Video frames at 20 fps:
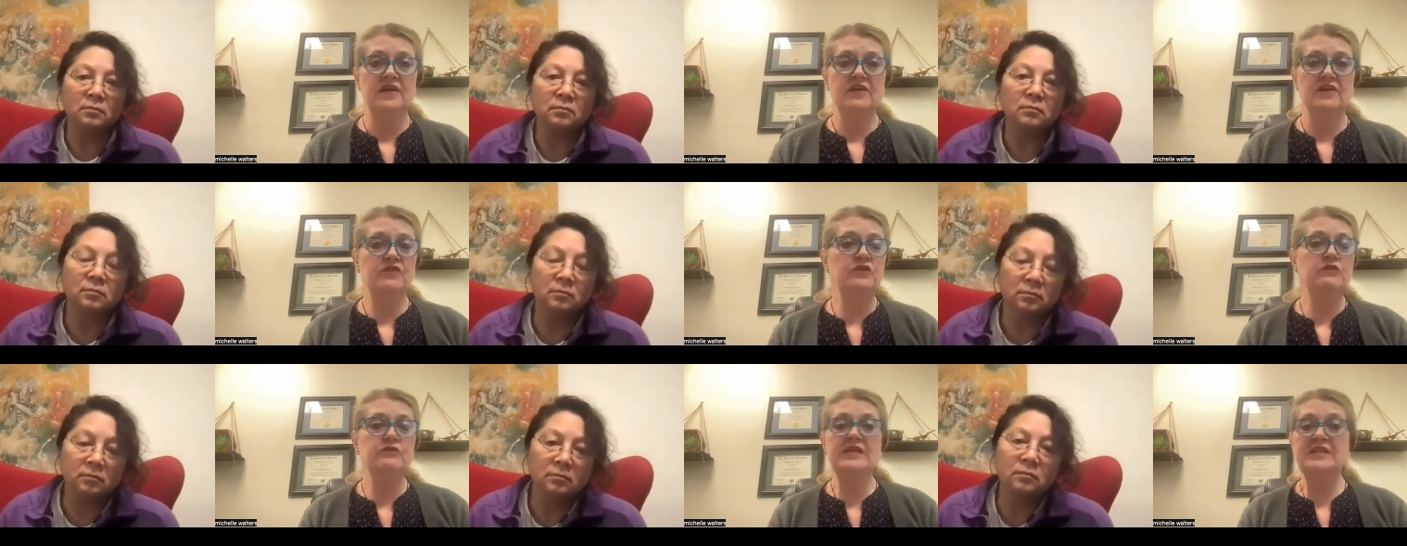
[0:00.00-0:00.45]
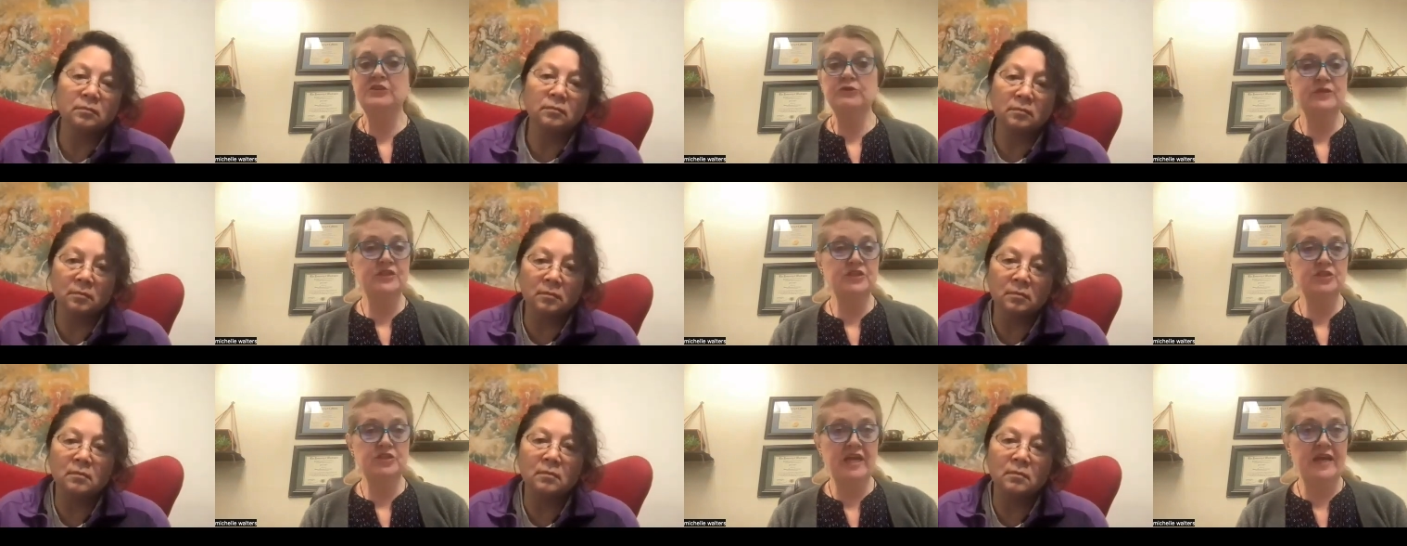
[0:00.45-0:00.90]
Speaker 1: if you need
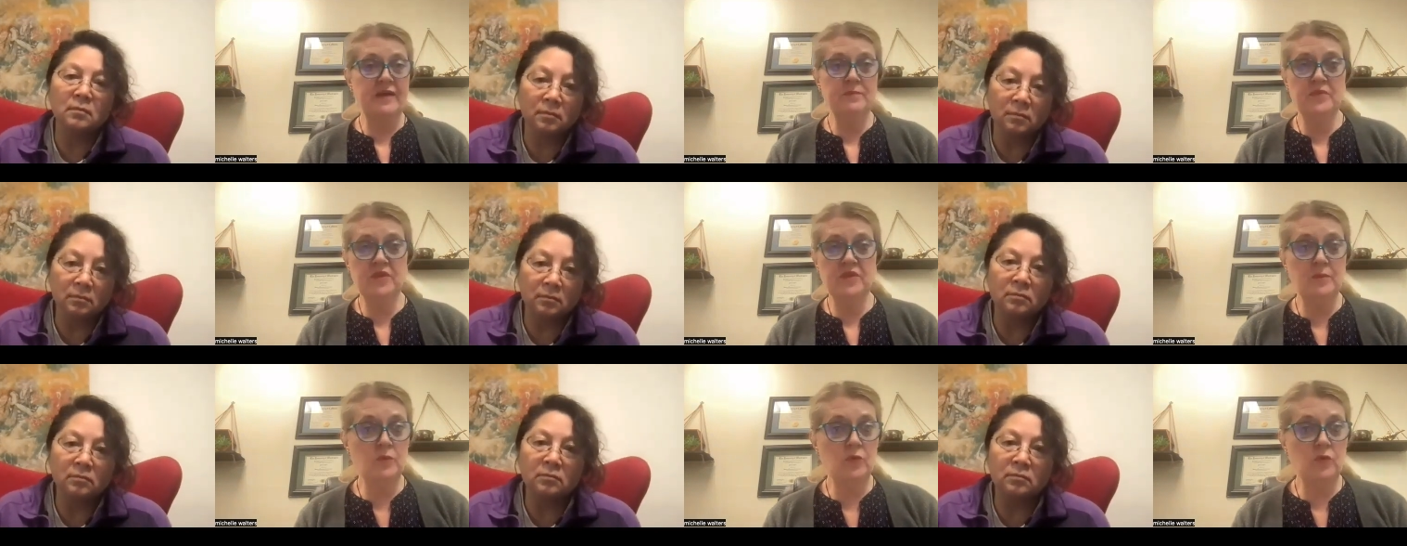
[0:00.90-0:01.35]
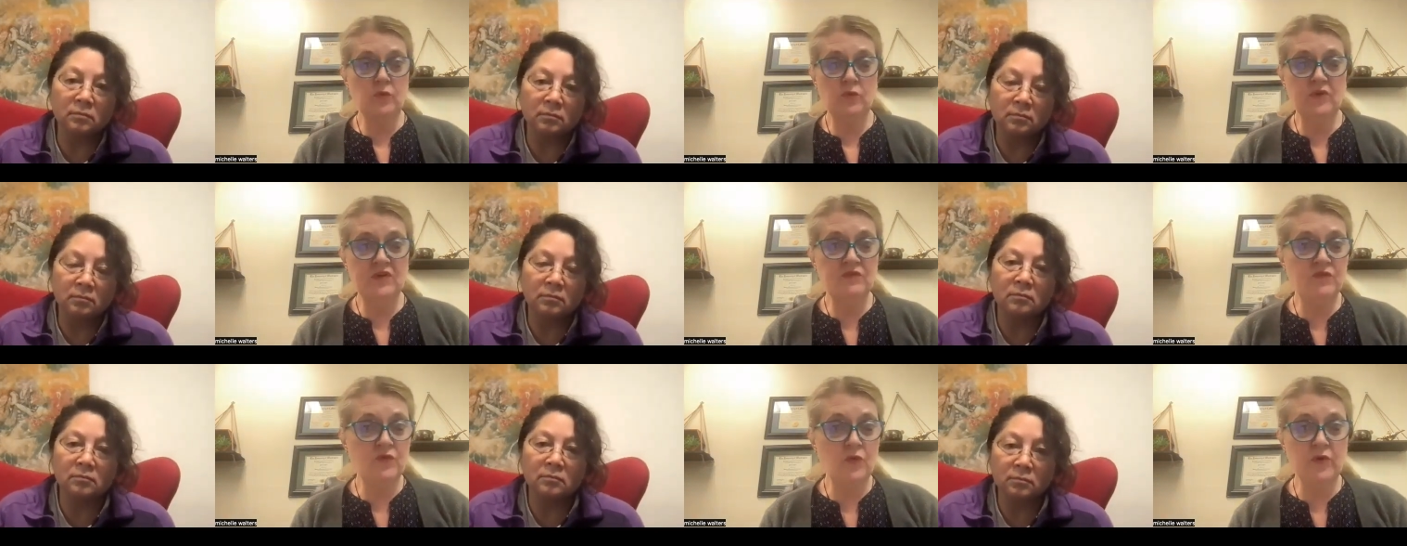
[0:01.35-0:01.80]
to reshape them or
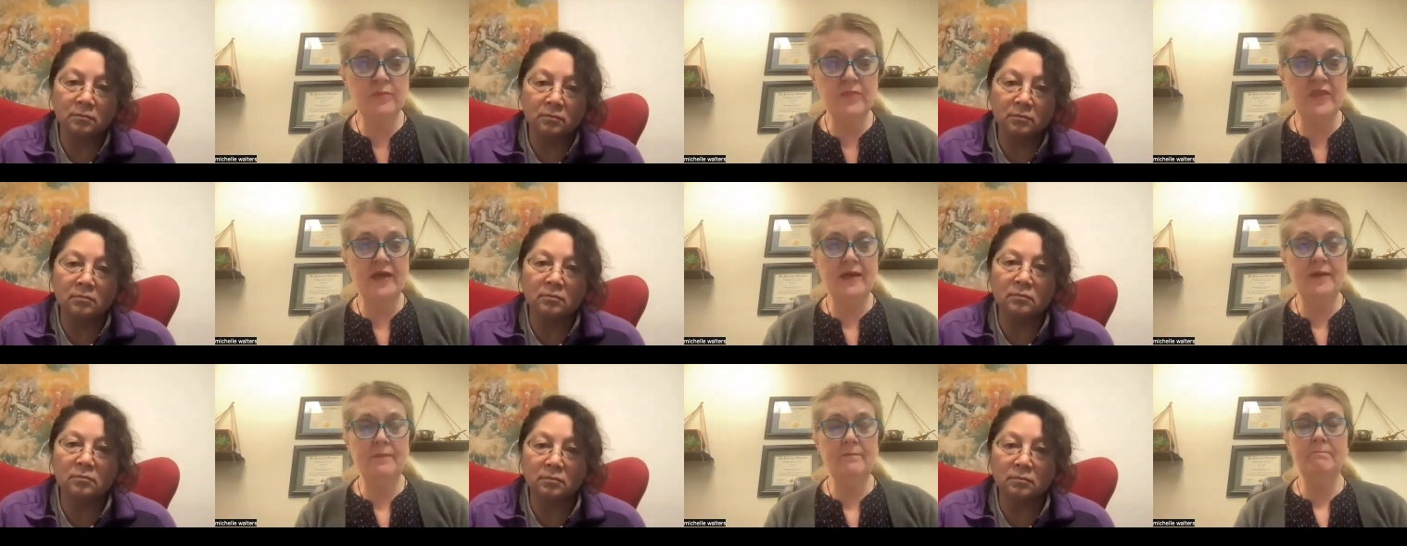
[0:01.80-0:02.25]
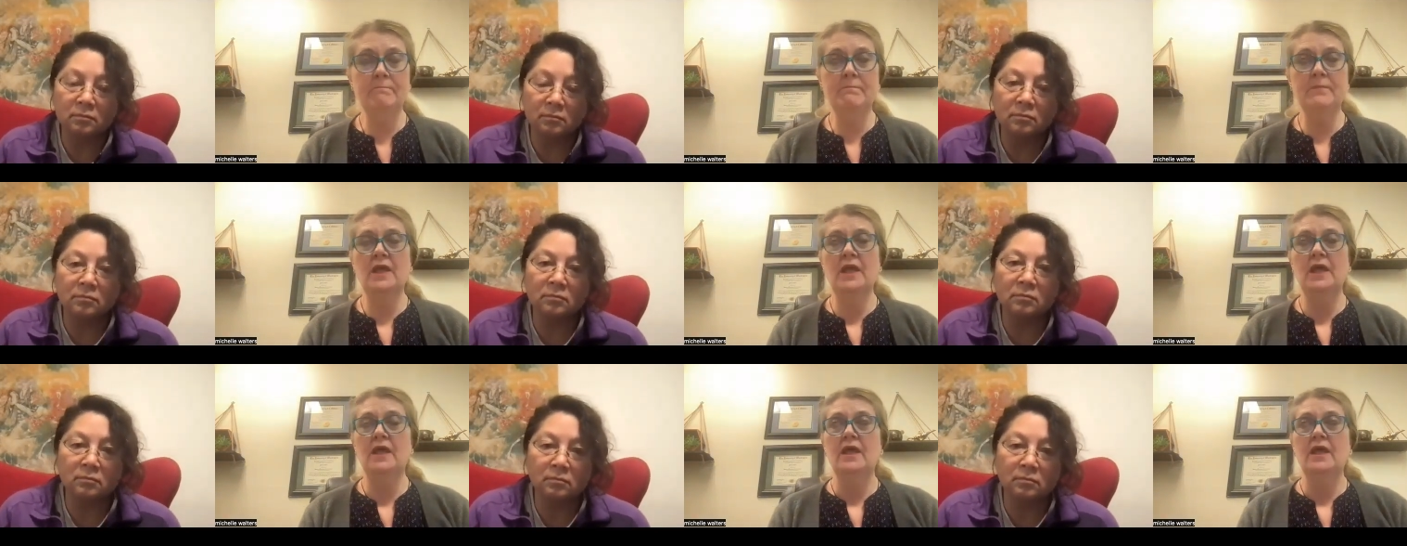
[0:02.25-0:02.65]
reform them.